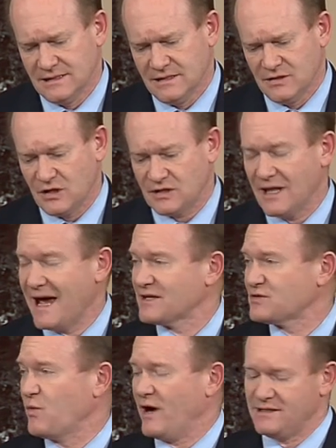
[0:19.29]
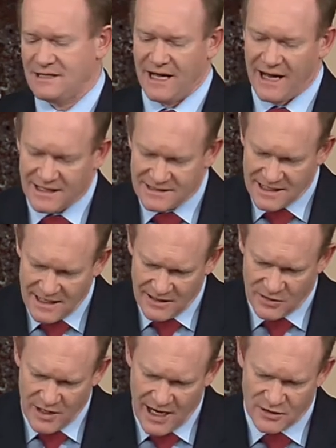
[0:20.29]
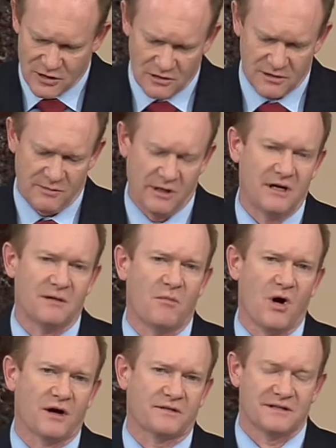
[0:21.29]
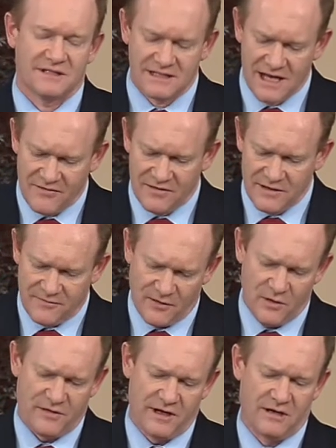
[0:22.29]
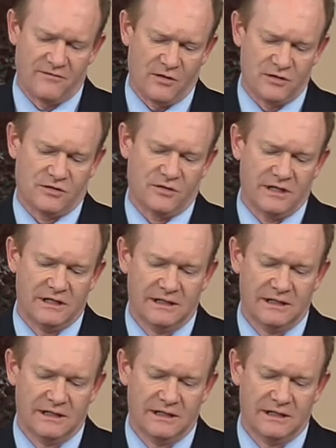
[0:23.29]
Just last Wednesday, as the international community marked the 71st anniversary